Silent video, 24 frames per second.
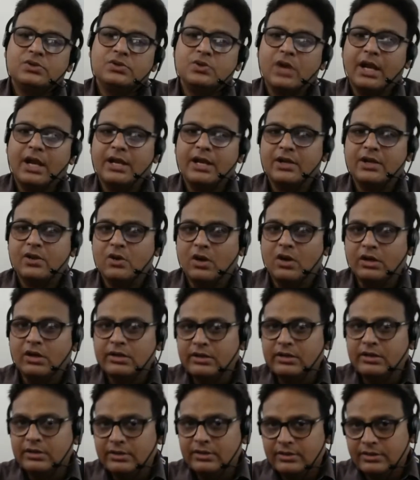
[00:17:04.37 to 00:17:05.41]
who had
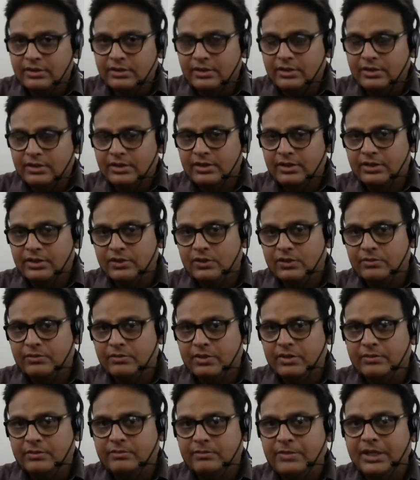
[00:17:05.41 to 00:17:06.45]
not,
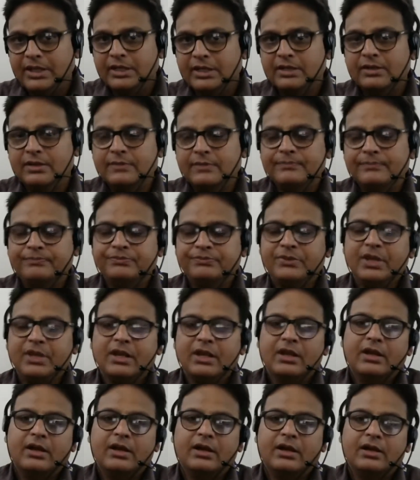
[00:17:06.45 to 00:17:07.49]
been
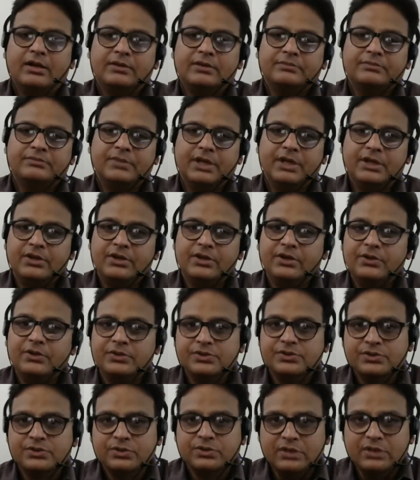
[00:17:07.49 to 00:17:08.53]

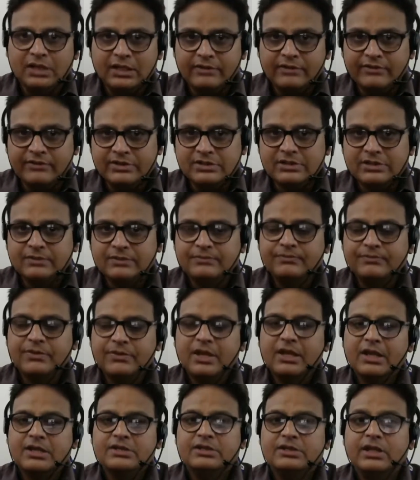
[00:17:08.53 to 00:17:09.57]
introduced to television,
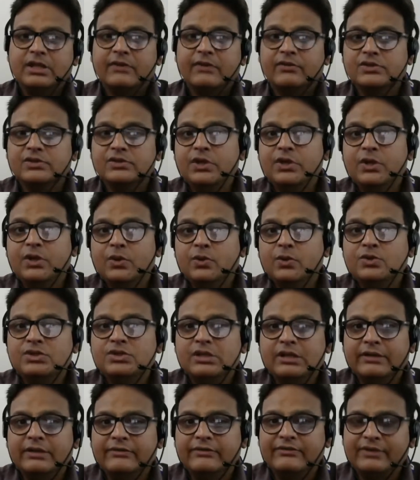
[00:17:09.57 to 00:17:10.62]
there was a huge
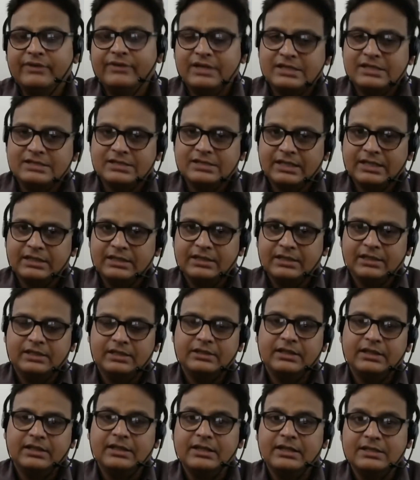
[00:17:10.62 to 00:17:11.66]
difference in
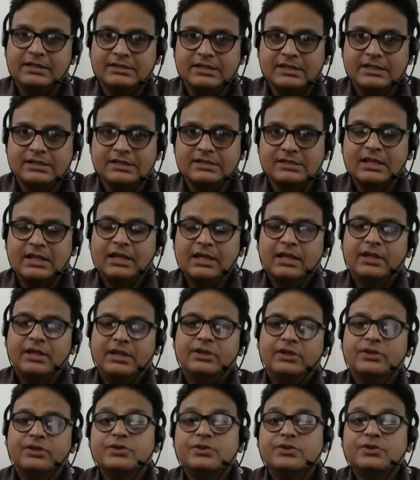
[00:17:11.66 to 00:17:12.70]
the results.
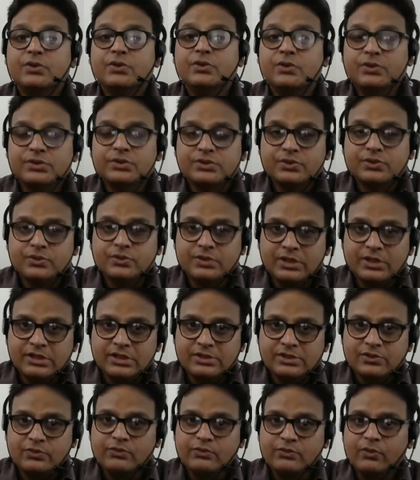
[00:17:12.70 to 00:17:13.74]
The students
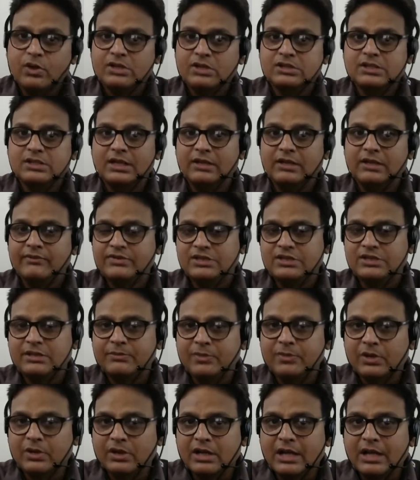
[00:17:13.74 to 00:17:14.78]
who watch television
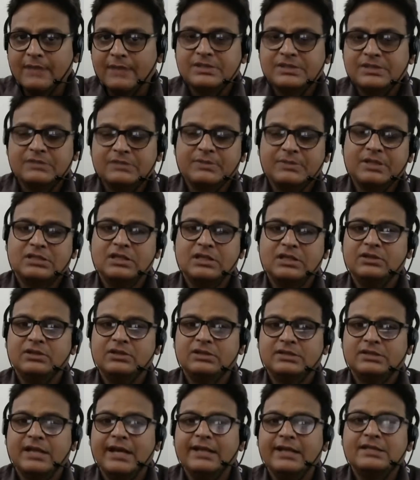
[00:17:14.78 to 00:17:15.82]
programs, especially the
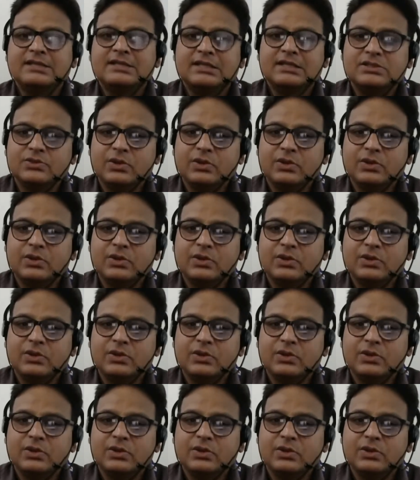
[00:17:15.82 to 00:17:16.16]
science,